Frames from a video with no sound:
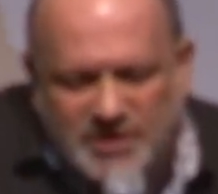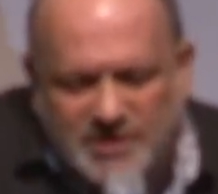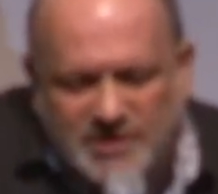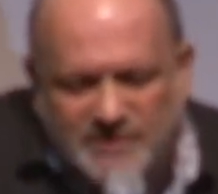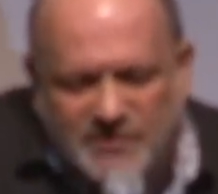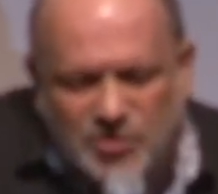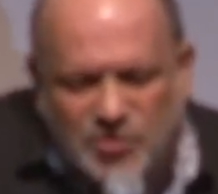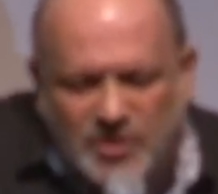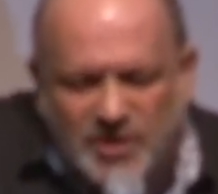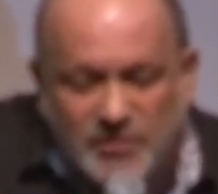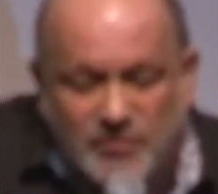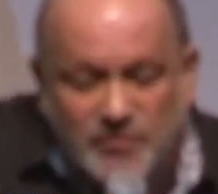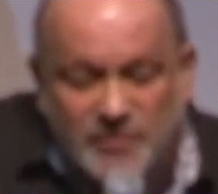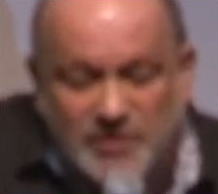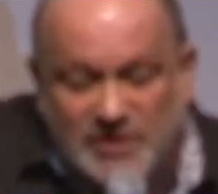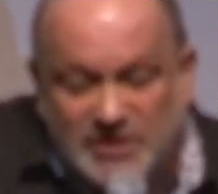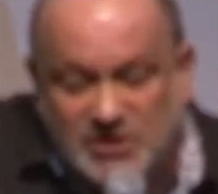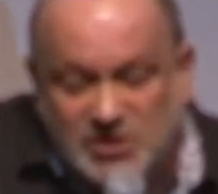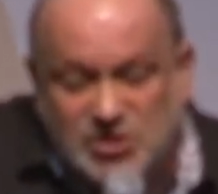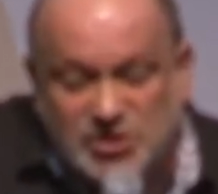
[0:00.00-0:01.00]
and even though I
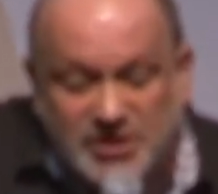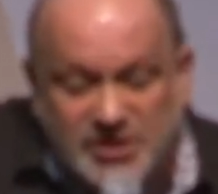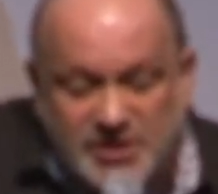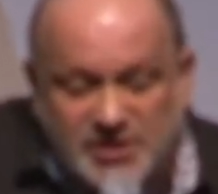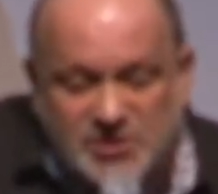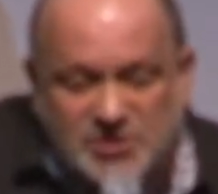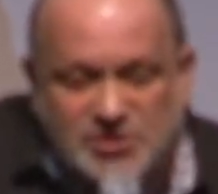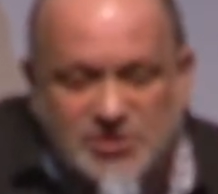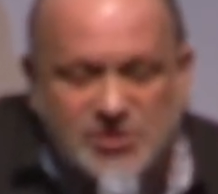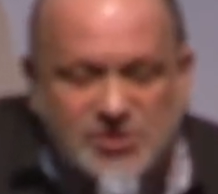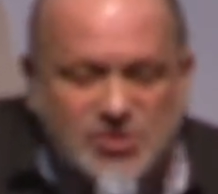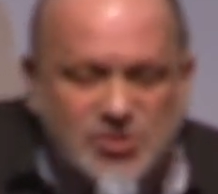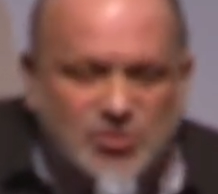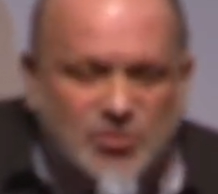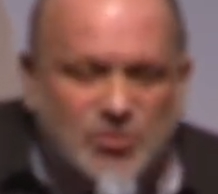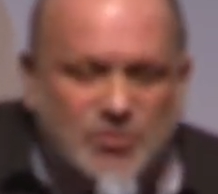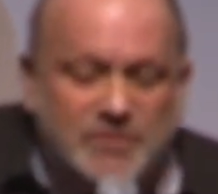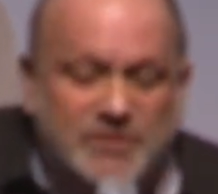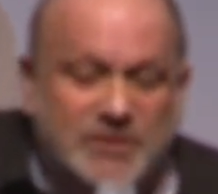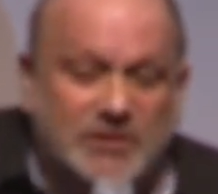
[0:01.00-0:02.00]
really changed the
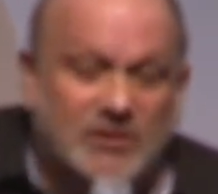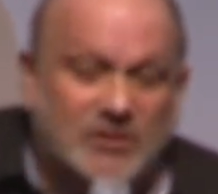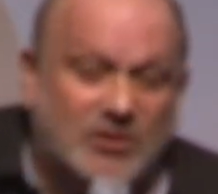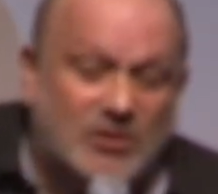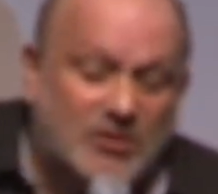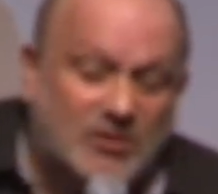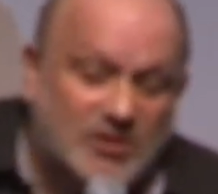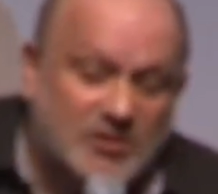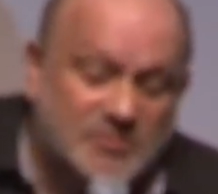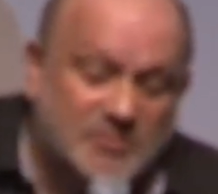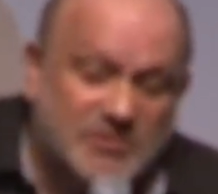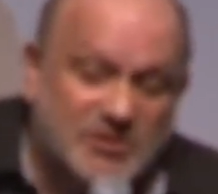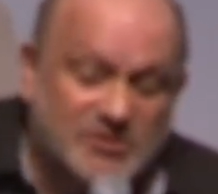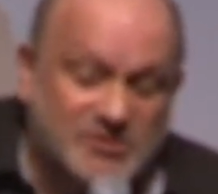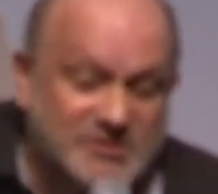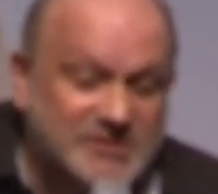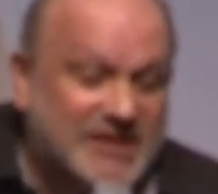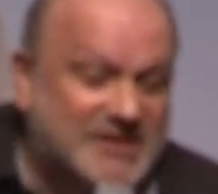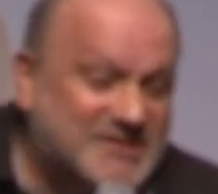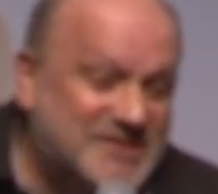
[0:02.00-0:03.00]
story a lot,
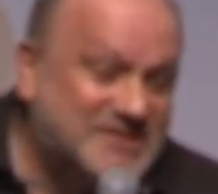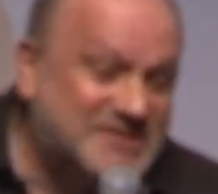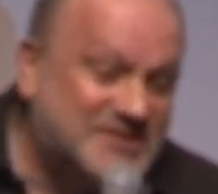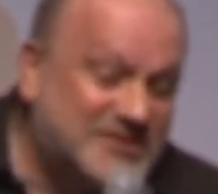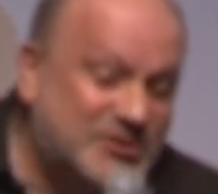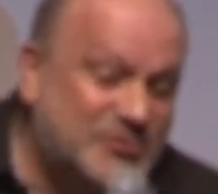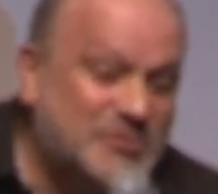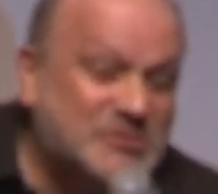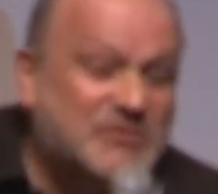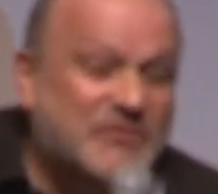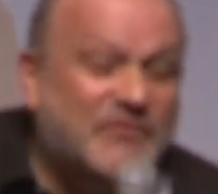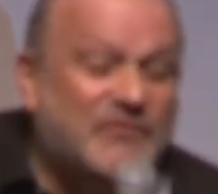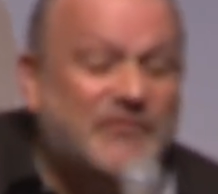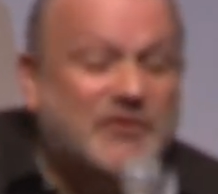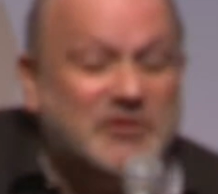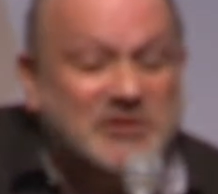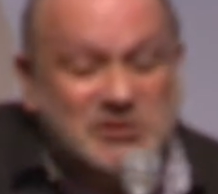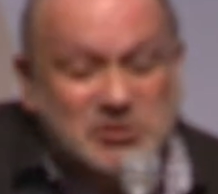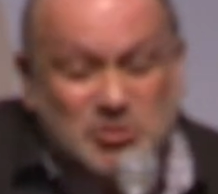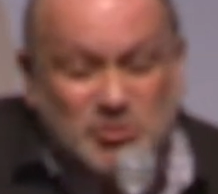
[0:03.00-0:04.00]
because as I said, it was a
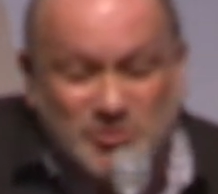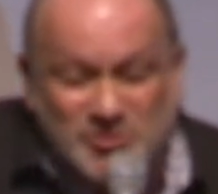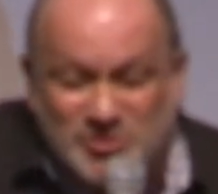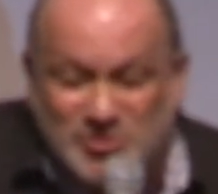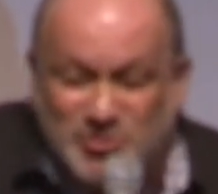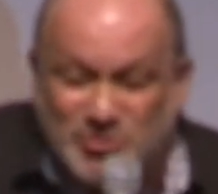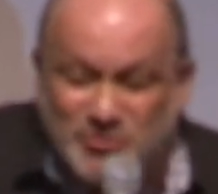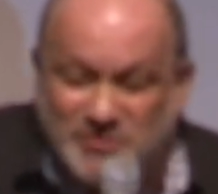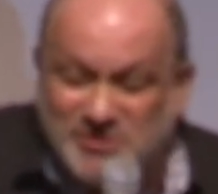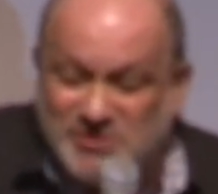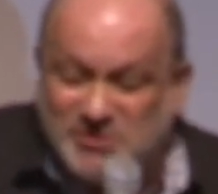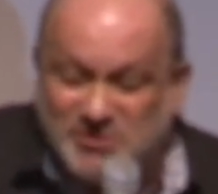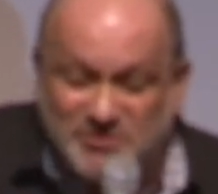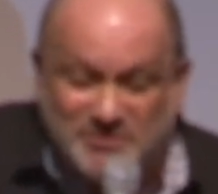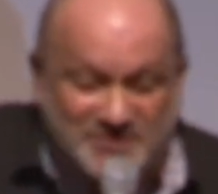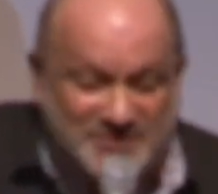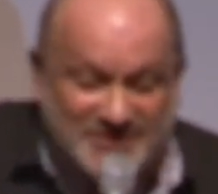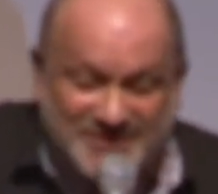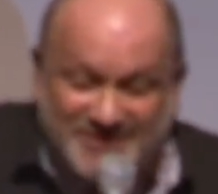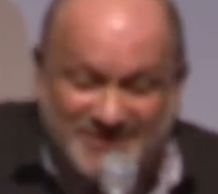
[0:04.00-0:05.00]
very short story, so
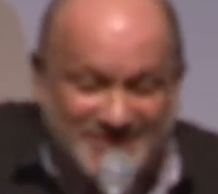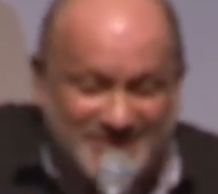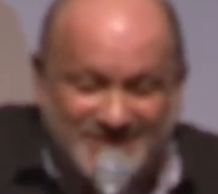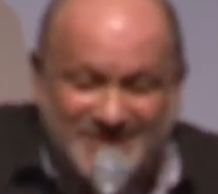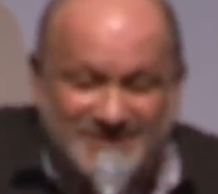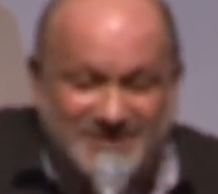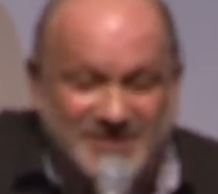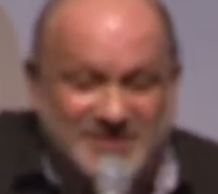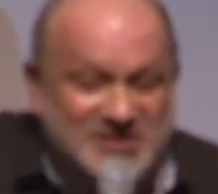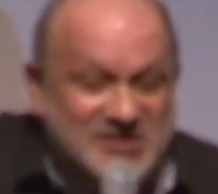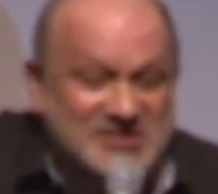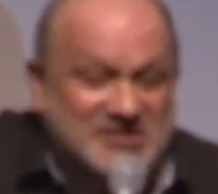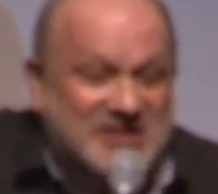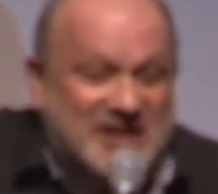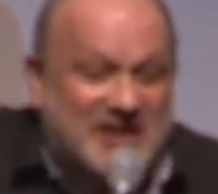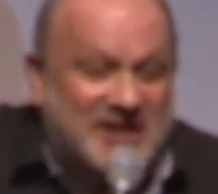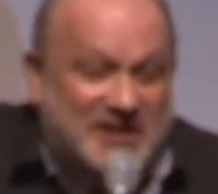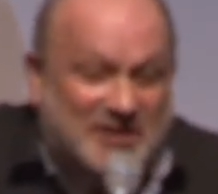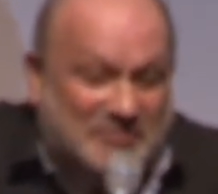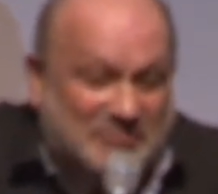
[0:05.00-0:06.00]
they just
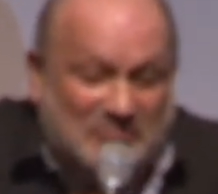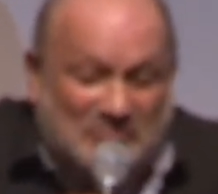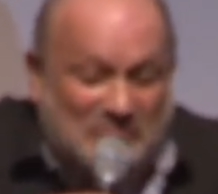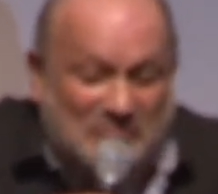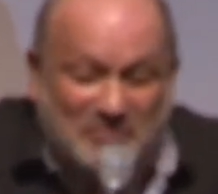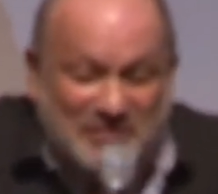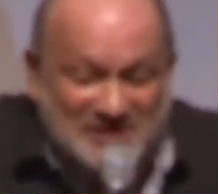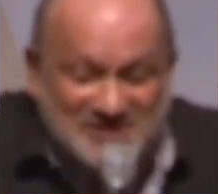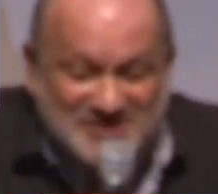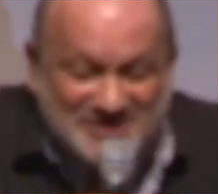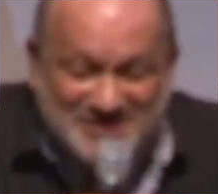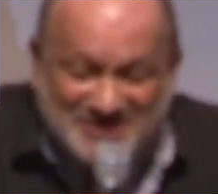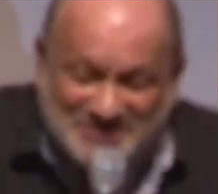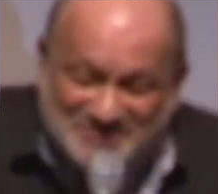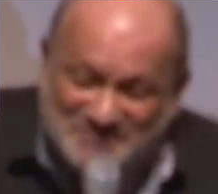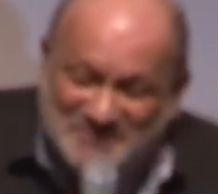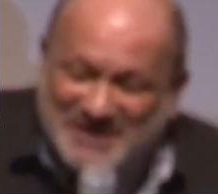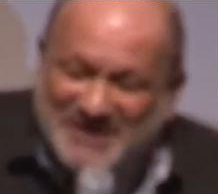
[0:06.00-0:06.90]
die, basically.